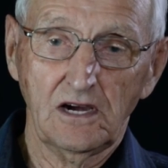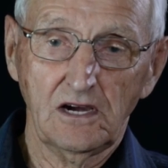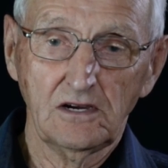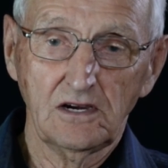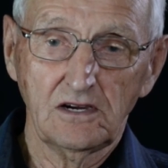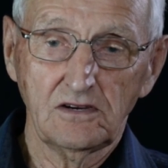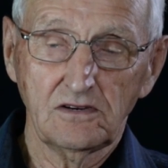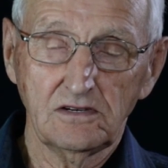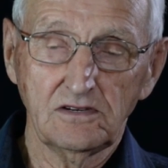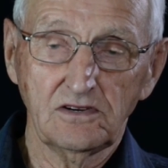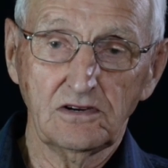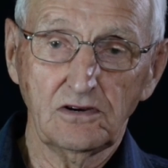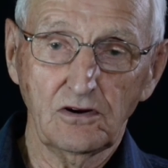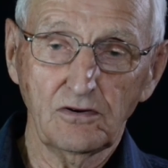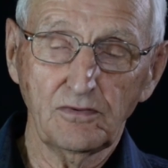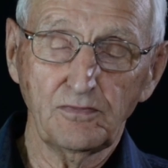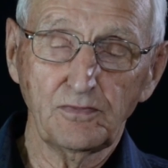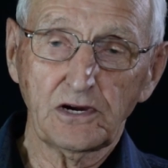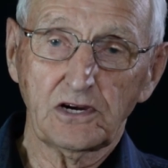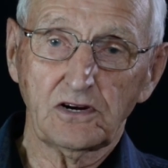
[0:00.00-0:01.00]
here
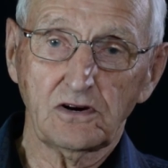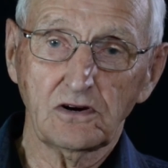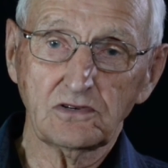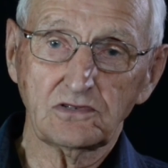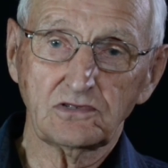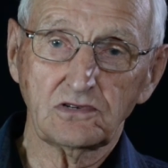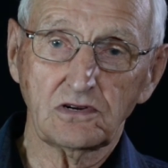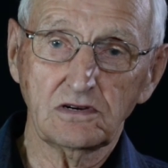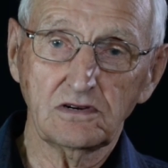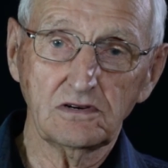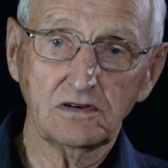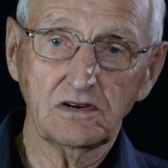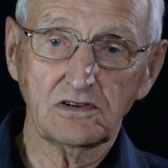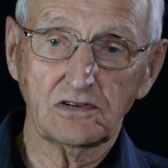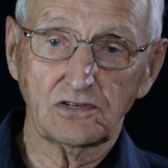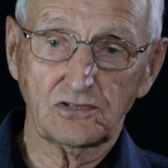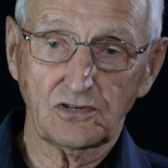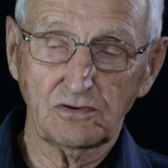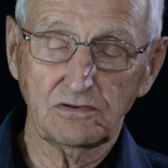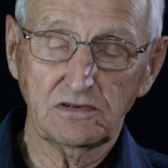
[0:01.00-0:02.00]
because
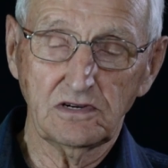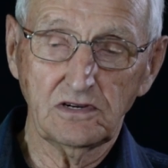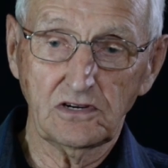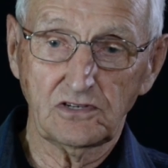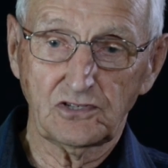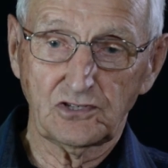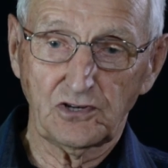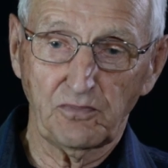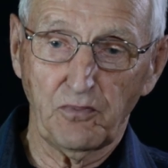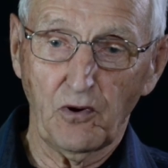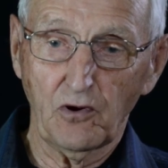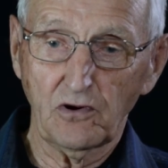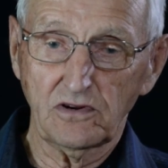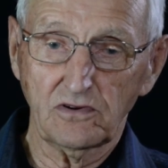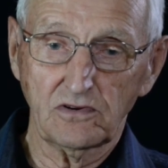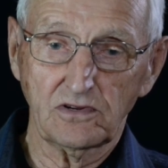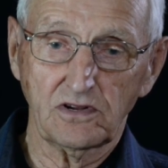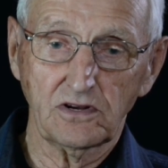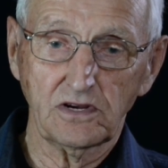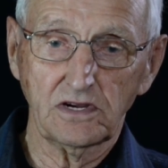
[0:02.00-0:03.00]
it
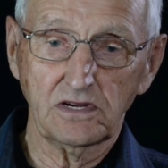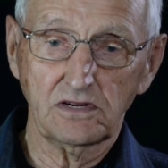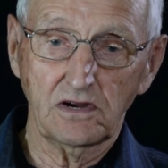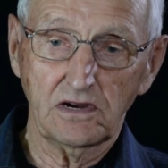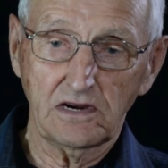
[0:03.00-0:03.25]
supported the